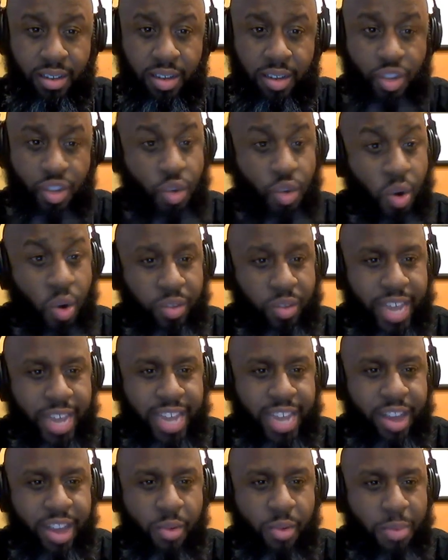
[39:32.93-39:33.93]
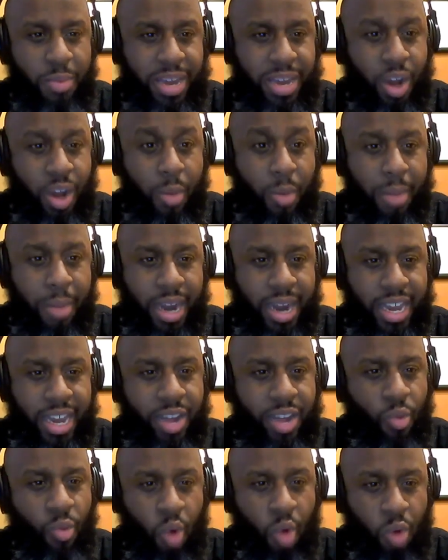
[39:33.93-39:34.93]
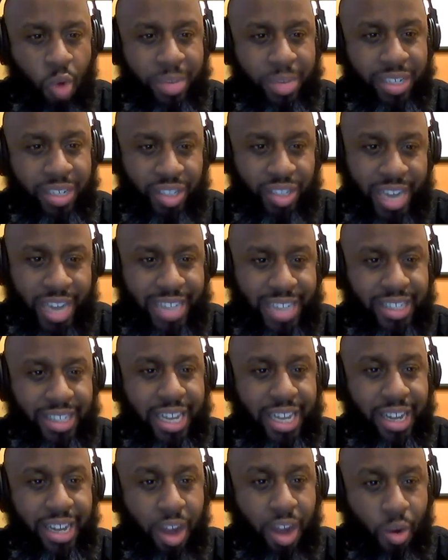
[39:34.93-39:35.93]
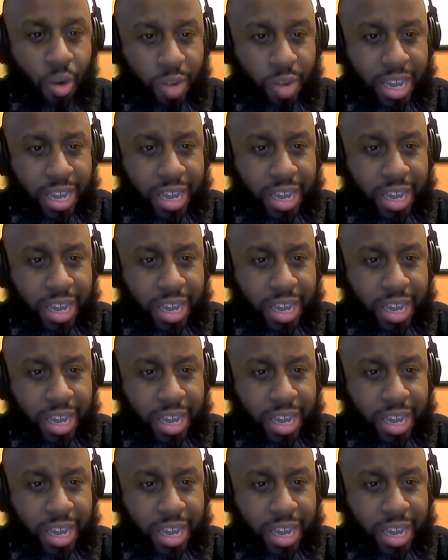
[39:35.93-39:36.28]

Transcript: You don't think there would be no money in Roman chasing Cody?